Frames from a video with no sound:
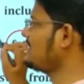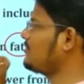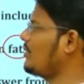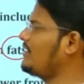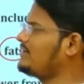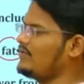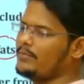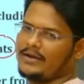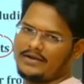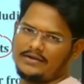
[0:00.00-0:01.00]
oil it will
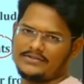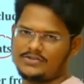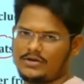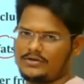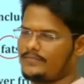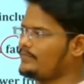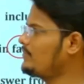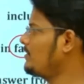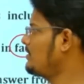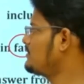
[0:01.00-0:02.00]
be dissolved.
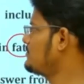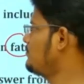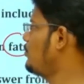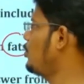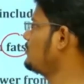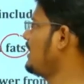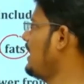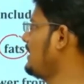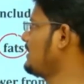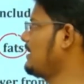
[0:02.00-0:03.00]
Both
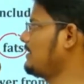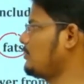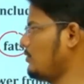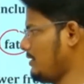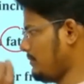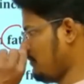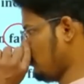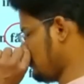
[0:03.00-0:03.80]
are correct only. Both